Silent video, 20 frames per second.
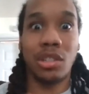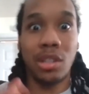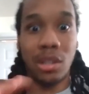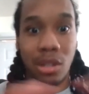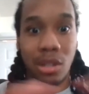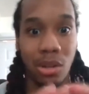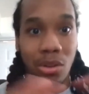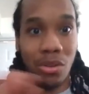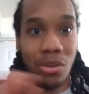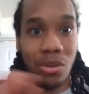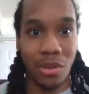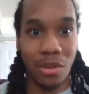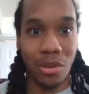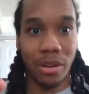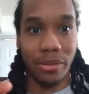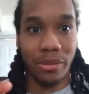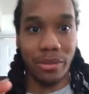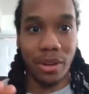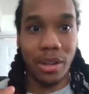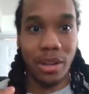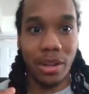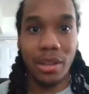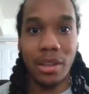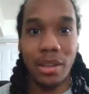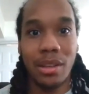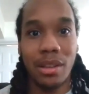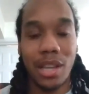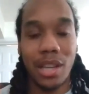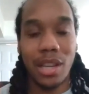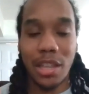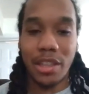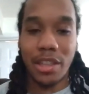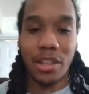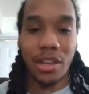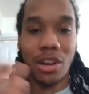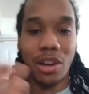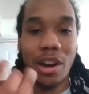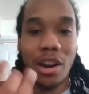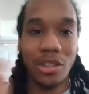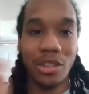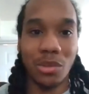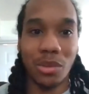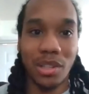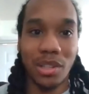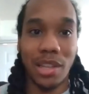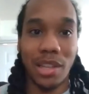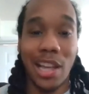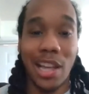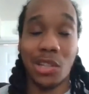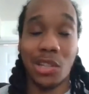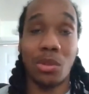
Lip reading: the logo on the front and then the cards on the side.